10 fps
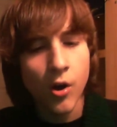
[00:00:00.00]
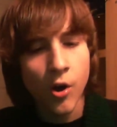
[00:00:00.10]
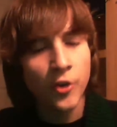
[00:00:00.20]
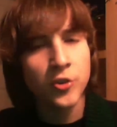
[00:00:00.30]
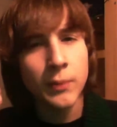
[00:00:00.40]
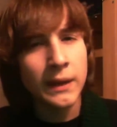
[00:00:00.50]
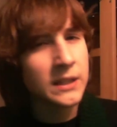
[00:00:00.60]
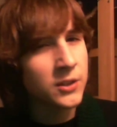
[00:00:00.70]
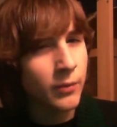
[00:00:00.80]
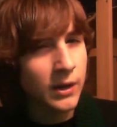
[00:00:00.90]
Are you
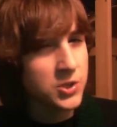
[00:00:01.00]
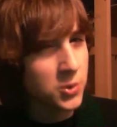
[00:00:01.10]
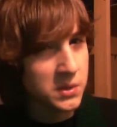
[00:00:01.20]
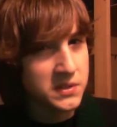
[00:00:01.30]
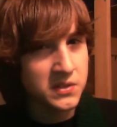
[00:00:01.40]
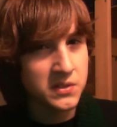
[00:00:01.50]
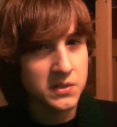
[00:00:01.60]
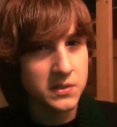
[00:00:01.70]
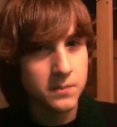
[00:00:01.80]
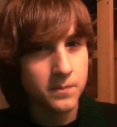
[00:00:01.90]
making the right
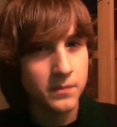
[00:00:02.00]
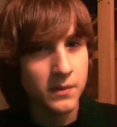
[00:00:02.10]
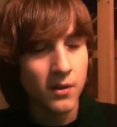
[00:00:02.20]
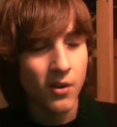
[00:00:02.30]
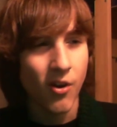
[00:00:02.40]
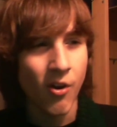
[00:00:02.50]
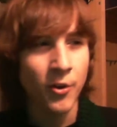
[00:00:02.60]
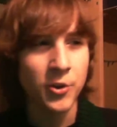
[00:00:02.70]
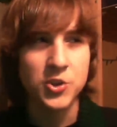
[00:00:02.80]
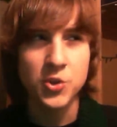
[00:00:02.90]
choices? Are
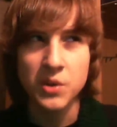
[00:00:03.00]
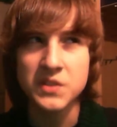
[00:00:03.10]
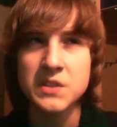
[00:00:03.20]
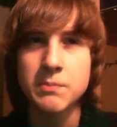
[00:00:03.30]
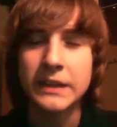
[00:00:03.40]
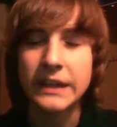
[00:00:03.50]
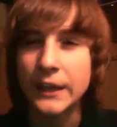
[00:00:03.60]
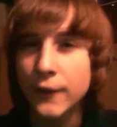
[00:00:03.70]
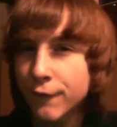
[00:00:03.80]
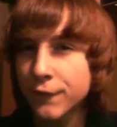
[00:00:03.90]
your choices being
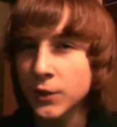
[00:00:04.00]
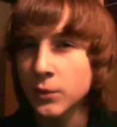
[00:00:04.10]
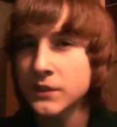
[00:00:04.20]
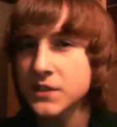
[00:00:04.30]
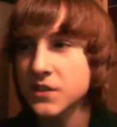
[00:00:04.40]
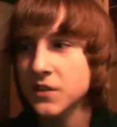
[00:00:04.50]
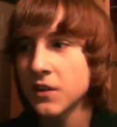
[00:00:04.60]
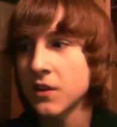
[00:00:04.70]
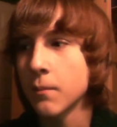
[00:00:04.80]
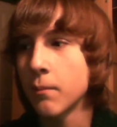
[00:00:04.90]
influenced
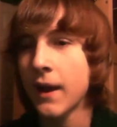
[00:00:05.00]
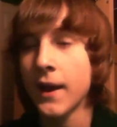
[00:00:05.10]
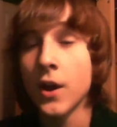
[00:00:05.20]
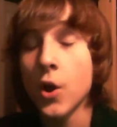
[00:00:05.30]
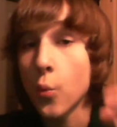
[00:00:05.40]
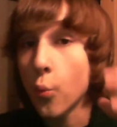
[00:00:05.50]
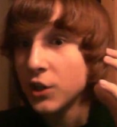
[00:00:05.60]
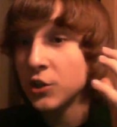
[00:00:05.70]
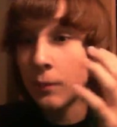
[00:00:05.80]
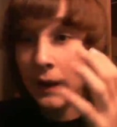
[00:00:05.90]
by
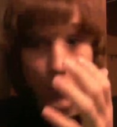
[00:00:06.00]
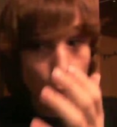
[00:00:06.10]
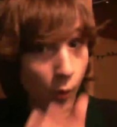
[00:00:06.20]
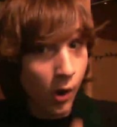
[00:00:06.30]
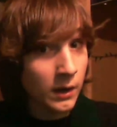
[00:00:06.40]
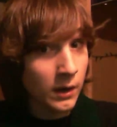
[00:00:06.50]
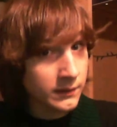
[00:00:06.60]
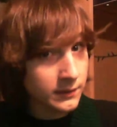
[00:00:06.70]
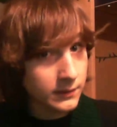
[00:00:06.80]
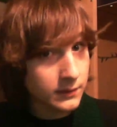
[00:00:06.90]
what you might
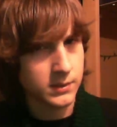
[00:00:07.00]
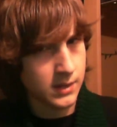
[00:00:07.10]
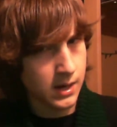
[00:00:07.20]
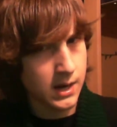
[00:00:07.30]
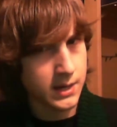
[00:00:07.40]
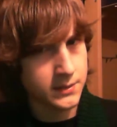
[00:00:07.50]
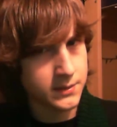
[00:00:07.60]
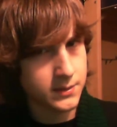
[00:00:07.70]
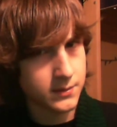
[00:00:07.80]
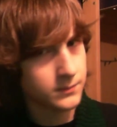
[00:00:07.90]
want?
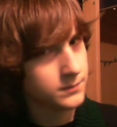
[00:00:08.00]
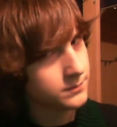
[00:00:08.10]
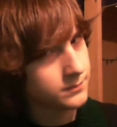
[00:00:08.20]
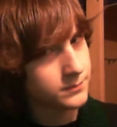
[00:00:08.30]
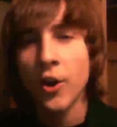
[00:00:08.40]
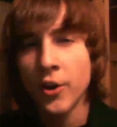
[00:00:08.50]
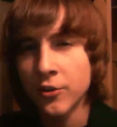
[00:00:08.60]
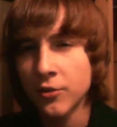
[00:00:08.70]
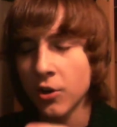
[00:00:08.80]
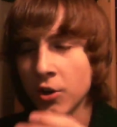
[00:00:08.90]
Guys, are
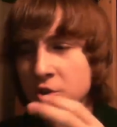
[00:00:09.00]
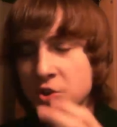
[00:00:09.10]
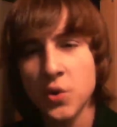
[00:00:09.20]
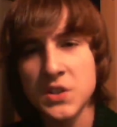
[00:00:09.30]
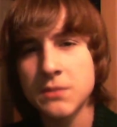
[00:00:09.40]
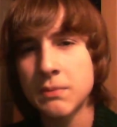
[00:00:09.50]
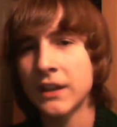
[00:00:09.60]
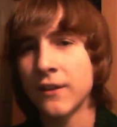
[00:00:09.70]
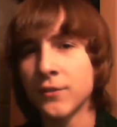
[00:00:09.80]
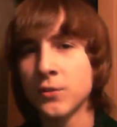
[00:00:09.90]
your choices being
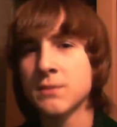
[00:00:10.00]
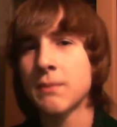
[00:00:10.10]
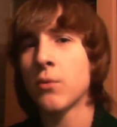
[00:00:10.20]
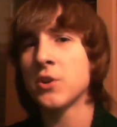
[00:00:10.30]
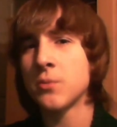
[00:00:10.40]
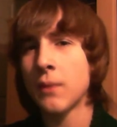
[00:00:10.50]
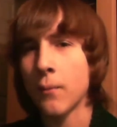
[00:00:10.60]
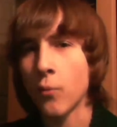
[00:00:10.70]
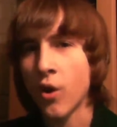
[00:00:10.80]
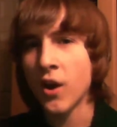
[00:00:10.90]
influenced by what you might
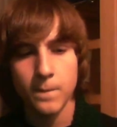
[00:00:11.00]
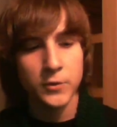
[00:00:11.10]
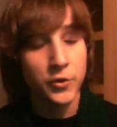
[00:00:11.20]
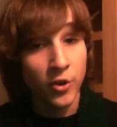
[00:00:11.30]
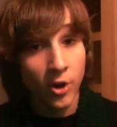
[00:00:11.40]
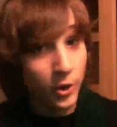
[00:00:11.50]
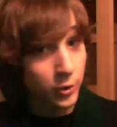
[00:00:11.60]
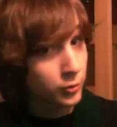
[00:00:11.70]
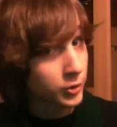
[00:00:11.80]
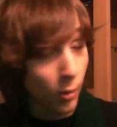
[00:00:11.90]
want? Are
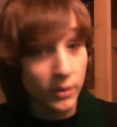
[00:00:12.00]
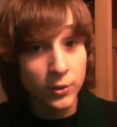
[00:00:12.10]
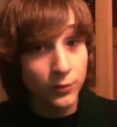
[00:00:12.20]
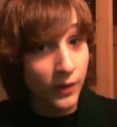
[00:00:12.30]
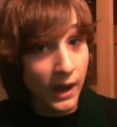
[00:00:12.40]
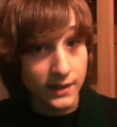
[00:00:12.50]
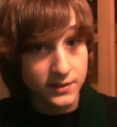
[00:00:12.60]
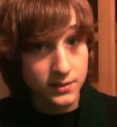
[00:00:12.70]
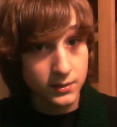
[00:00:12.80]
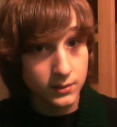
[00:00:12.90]
you going too
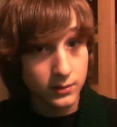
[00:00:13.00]
fast?